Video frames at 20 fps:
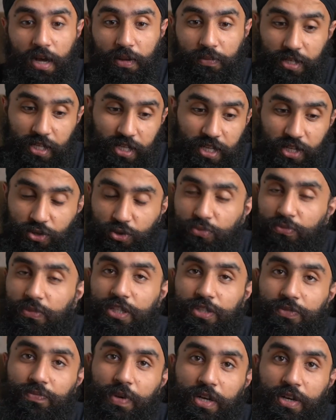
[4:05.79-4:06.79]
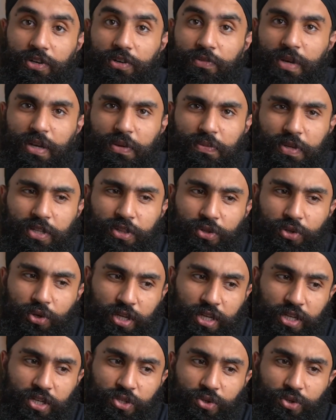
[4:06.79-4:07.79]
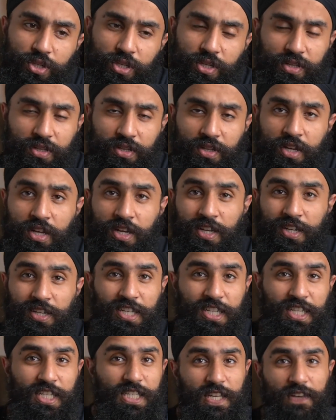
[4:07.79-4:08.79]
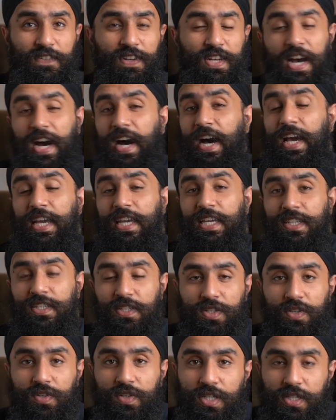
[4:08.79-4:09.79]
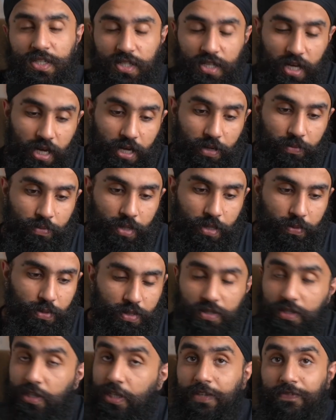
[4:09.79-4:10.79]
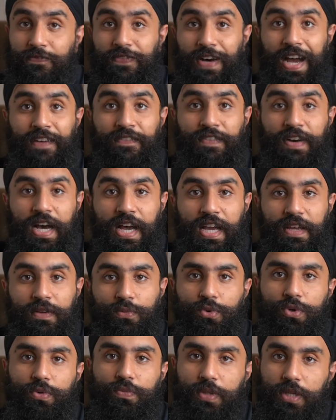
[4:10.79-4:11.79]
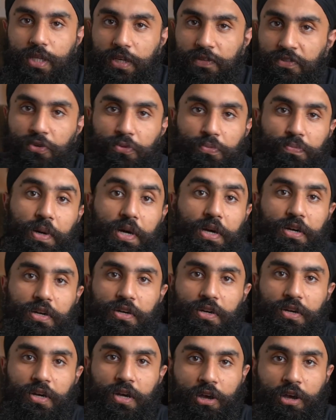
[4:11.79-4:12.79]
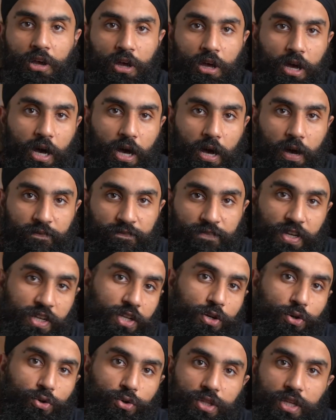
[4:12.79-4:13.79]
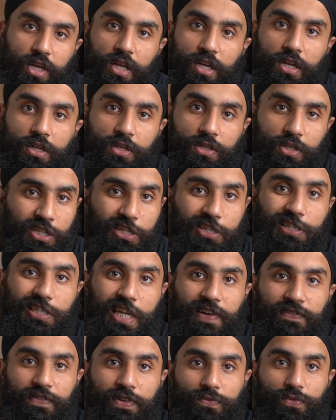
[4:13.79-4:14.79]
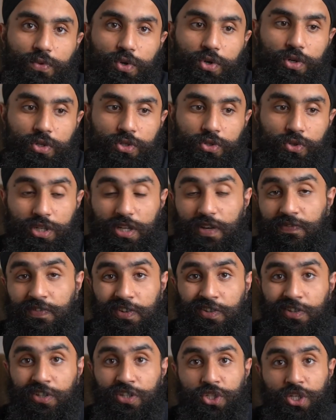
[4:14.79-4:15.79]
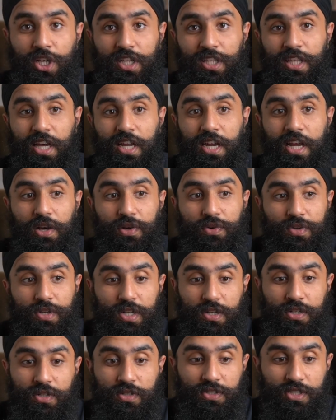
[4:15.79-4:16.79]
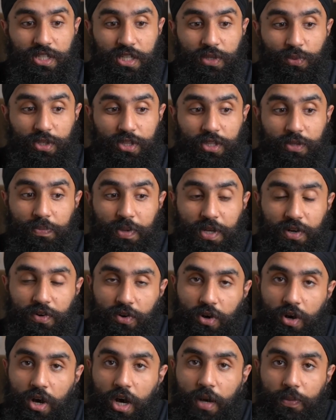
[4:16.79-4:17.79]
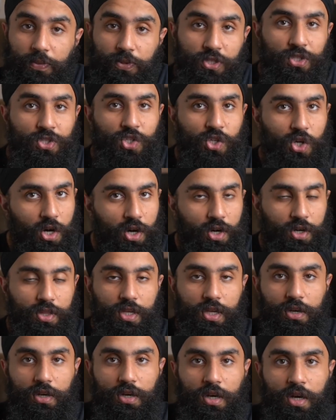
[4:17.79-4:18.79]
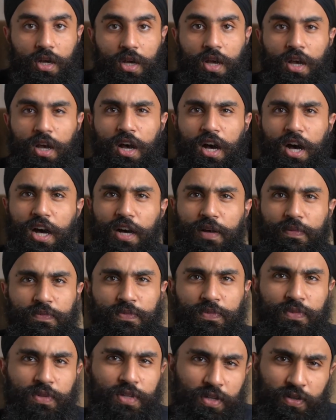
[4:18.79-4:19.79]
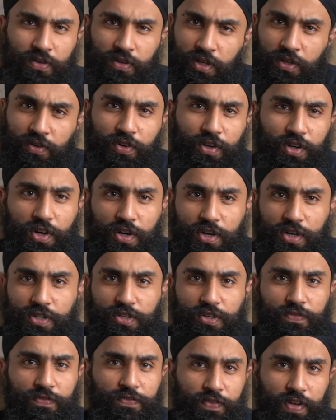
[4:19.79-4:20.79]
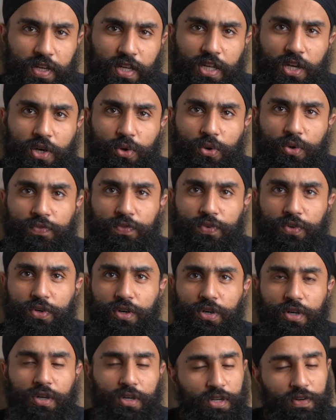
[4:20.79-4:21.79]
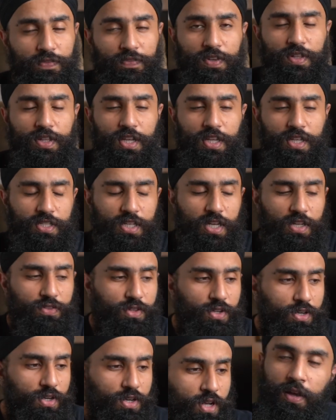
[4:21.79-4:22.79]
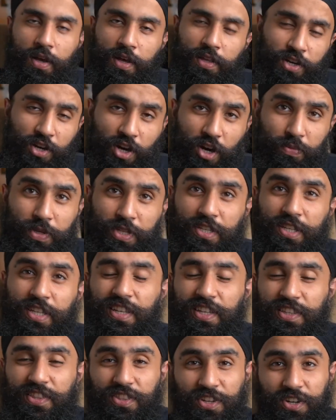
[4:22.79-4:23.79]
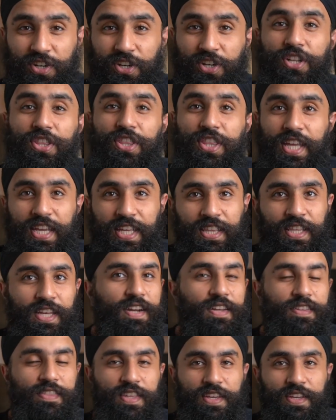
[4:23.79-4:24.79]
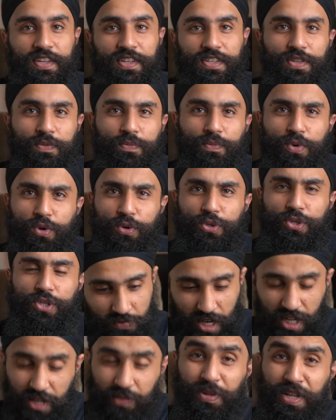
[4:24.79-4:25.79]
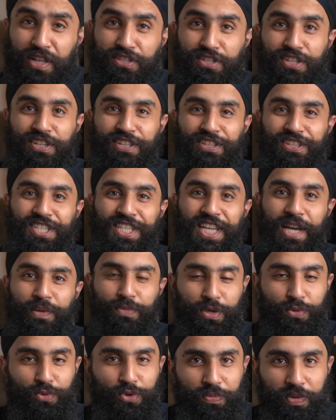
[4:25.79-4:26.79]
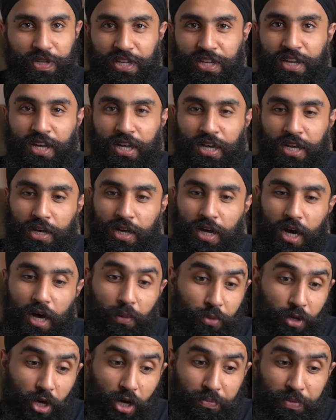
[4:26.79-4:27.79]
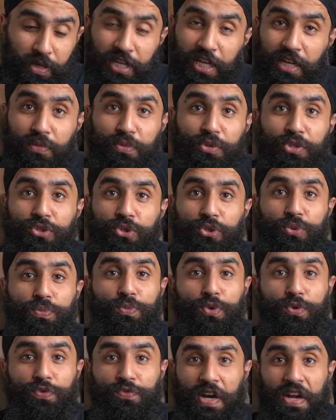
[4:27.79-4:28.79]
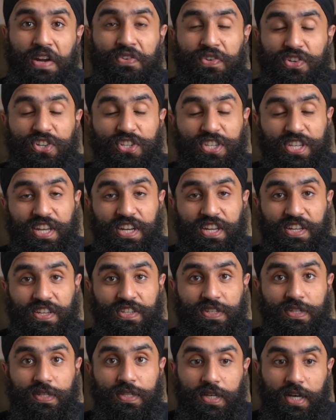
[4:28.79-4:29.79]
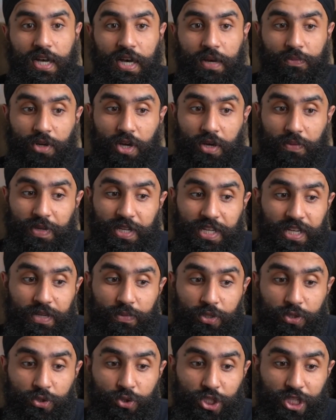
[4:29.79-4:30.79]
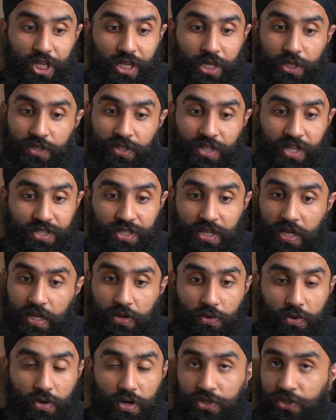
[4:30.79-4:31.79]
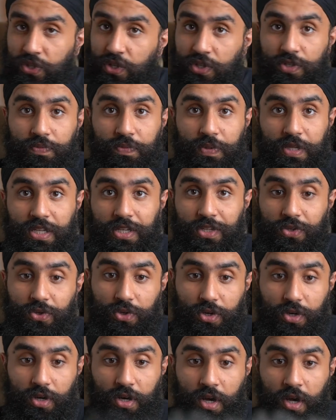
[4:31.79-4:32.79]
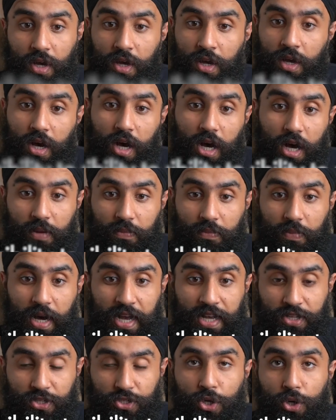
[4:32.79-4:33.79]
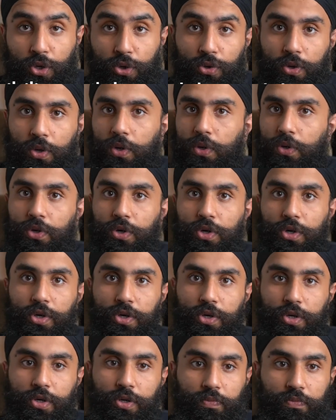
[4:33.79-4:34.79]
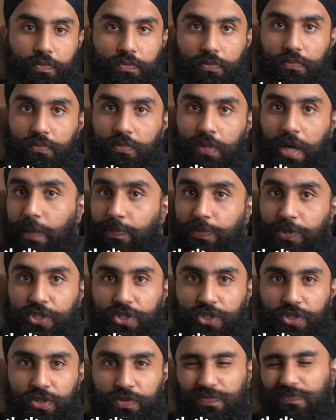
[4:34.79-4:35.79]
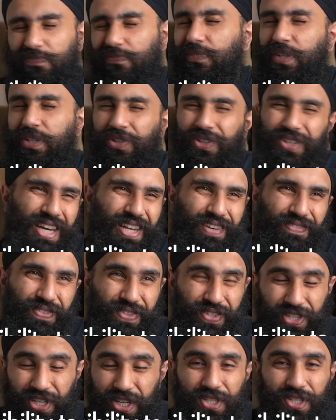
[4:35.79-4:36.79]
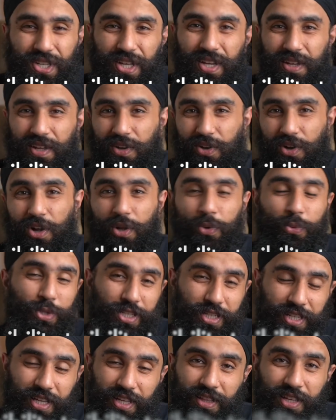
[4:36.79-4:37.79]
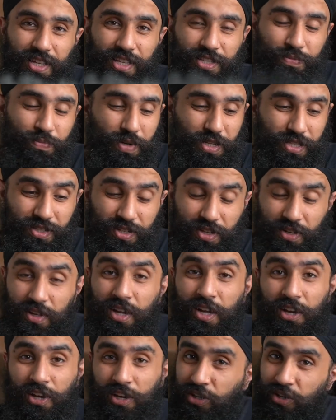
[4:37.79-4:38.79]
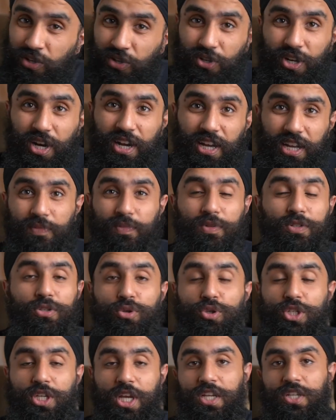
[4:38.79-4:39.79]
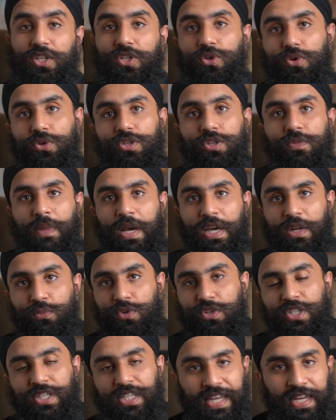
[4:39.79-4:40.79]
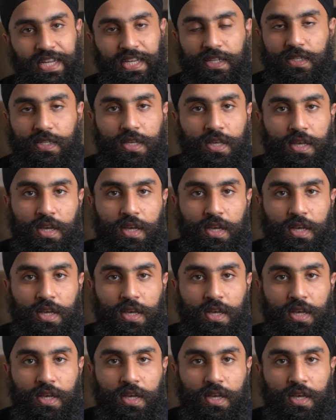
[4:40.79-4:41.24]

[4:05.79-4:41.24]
They can do much better. Maybe look into the T7i series. Maybe T5i would give you better video than T7 would. So definitely check that out and see what the better options are there in regards of video for different things out there. And then obviously the third thing that I think is the most unpleasant in this camera would be not being able to move around your settings, not being able to change, let's say, your shutter speed, your ISO, or aperture. You can't even change that at all with a kit lens, but still you're not able to change those manual settings